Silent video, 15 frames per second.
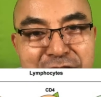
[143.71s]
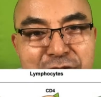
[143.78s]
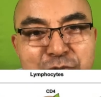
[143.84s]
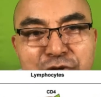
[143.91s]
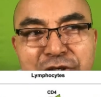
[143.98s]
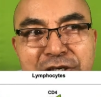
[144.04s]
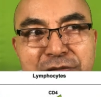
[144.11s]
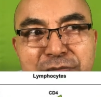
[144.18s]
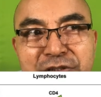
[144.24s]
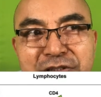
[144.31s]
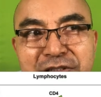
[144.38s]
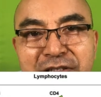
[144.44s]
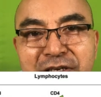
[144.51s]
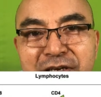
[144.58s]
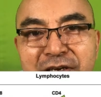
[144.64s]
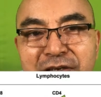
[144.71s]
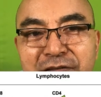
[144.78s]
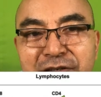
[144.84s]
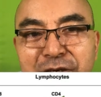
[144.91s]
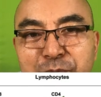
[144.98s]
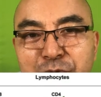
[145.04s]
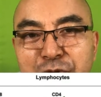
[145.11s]
Humoral means
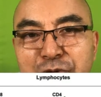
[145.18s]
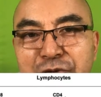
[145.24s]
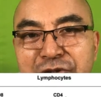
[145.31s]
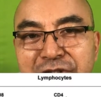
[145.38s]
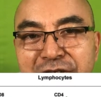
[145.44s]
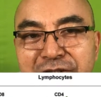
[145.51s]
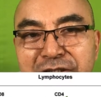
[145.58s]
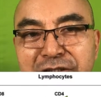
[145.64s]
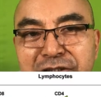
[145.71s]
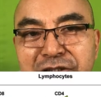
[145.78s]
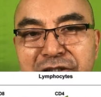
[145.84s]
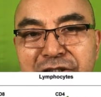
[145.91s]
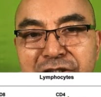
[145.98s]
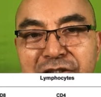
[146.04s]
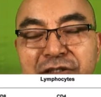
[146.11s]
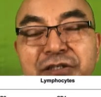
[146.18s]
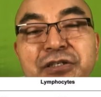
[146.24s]
they produce certain